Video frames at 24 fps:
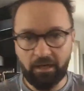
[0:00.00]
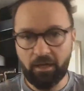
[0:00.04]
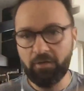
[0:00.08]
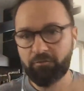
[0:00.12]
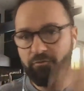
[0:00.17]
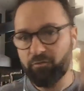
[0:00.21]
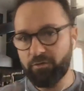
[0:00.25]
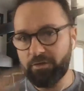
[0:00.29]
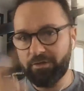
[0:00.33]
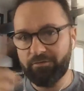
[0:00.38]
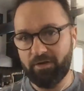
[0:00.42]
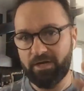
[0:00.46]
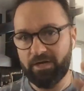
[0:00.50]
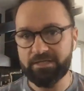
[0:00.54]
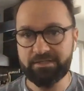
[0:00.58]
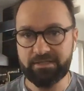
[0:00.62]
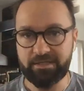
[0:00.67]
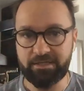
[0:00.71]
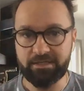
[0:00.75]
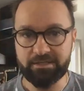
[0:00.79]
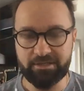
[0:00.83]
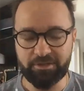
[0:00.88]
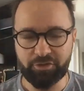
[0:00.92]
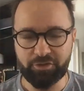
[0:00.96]
whatever I see
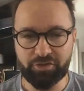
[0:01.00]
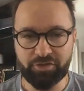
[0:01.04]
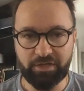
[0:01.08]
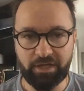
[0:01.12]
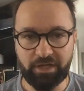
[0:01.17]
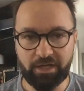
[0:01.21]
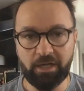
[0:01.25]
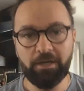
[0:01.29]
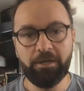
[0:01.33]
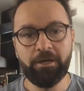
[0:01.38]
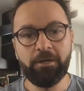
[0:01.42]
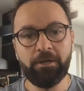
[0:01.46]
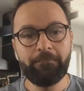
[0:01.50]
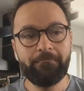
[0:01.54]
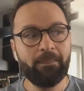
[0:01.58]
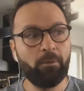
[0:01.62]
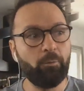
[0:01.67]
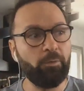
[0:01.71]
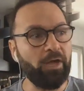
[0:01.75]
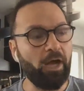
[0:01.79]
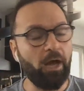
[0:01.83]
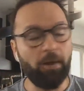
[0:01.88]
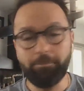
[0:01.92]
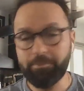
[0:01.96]
is interesting. We
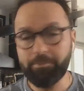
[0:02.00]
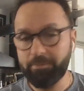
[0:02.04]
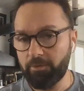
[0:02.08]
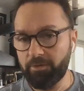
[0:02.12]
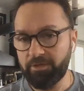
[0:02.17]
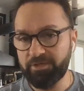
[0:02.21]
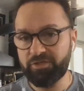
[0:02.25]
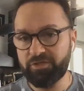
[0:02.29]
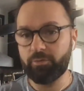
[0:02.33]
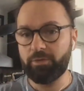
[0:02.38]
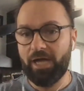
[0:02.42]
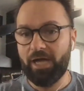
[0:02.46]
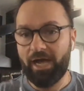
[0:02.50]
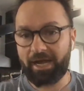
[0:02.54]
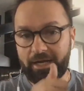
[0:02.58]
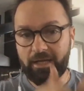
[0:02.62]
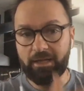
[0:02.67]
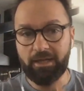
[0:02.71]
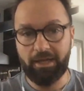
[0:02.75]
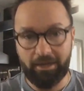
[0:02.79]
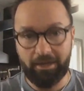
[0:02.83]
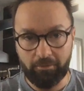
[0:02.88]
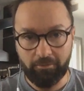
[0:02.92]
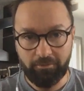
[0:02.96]
upload it to an
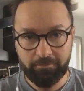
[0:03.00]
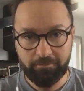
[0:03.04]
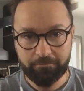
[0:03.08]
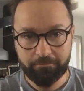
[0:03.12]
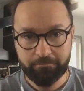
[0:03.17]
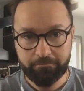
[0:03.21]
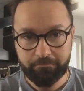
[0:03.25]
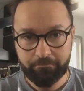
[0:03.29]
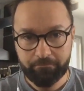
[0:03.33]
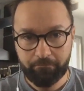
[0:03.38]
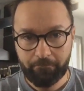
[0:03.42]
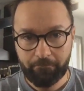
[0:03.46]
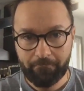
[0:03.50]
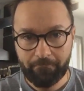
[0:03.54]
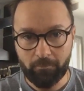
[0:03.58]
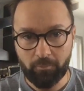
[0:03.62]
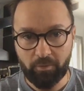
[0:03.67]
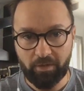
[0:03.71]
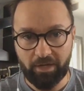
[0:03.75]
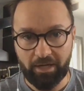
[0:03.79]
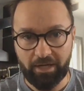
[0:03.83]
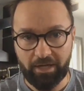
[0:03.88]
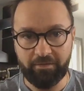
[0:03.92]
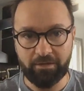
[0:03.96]
iCloud
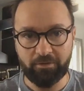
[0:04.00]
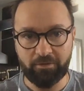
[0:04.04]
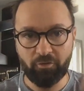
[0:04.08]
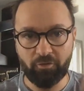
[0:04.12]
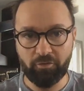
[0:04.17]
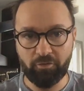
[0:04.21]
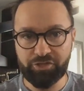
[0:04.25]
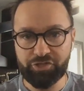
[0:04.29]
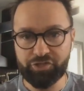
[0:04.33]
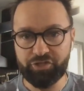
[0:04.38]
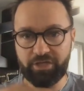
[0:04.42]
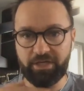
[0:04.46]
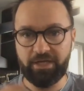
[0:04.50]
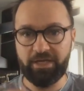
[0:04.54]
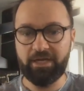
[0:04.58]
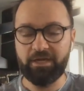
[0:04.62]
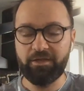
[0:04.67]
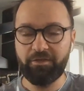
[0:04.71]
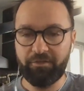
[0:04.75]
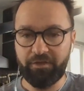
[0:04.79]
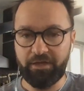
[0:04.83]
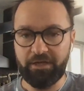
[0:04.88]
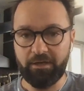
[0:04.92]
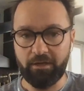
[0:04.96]
Okay, then Christian and
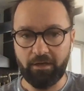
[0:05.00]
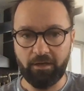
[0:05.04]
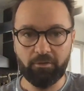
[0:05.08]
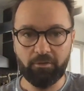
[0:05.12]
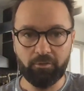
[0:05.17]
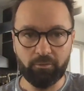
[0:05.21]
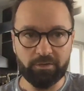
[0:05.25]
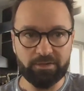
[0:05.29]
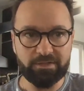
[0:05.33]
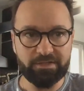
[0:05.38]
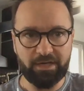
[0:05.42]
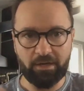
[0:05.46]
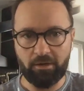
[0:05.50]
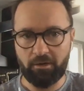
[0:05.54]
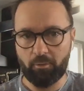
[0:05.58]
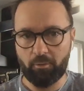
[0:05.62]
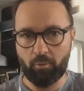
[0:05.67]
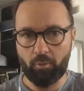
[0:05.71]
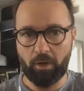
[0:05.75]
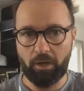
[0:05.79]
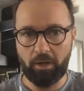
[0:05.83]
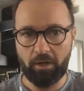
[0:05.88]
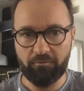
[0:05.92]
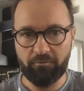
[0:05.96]
Athena, who is Eric
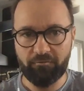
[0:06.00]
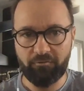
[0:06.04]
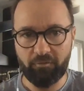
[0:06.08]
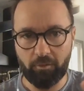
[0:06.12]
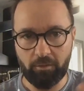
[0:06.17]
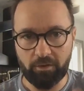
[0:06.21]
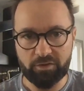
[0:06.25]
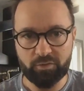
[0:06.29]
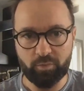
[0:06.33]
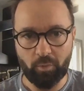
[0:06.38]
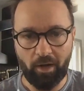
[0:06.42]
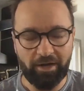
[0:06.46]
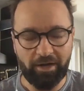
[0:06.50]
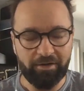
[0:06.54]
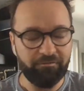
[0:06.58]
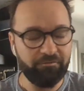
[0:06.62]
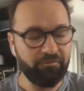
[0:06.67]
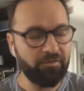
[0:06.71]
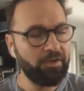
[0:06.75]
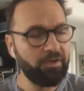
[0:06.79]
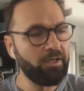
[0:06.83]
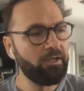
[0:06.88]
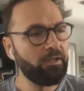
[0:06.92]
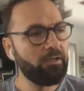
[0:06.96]
uh, wife,
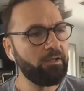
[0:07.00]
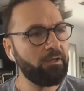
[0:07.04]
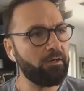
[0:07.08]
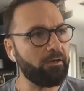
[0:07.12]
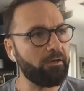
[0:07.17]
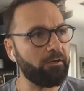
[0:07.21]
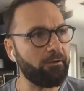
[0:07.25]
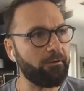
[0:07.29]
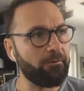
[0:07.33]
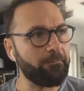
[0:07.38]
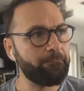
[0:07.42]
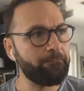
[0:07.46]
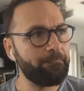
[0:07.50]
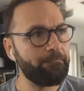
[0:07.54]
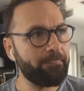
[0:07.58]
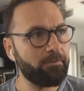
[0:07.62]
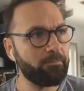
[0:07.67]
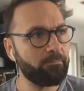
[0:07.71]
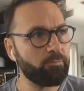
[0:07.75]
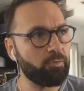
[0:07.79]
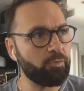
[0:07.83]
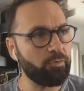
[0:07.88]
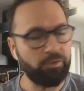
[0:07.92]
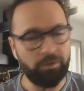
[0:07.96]
um,
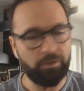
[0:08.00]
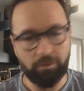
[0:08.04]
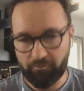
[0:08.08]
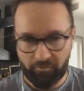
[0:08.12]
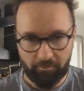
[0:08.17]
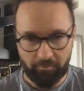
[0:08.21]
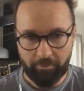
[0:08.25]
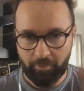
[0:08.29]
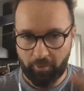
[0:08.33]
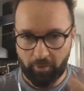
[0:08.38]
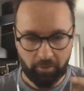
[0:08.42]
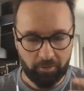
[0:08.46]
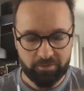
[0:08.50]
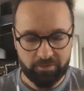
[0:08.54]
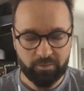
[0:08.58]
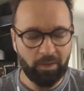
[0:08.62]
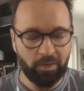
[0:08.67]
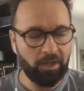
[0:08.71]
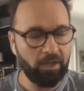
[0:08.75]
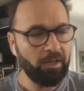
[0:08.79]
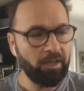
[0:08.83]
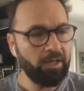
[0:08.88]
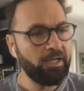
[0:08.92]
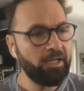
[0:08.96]
who you know from poker as
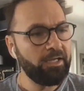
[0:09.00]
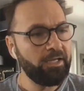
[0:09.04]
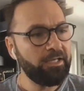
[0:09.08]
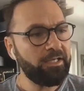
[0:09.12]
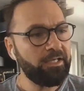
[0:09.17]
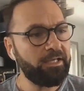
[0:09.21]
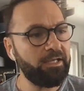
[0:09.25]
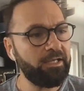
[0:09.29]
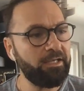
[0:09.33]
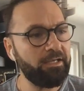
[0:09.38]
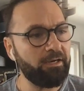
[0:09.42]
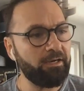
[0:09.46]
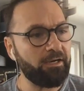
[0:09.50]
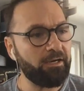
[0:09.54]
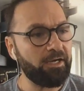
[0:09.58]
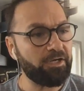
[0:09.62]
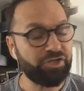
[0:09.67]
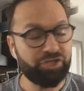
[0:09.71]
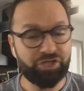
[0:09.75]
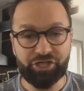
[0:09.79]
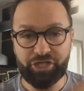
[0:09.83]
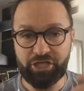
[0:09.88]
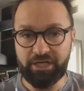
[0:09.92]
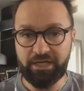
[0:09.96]
well. He, uh,
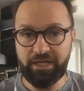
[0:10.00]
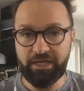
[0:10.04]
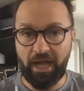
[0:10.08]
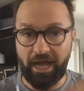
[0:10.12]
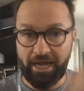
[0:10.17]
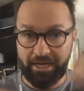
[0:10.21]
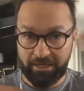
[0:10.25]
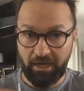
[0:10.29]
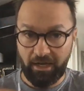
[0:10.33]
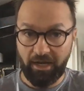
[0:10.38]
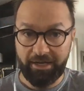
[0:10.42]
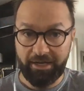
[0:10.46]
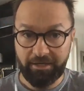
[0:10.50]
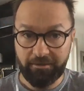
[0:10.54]
she at night,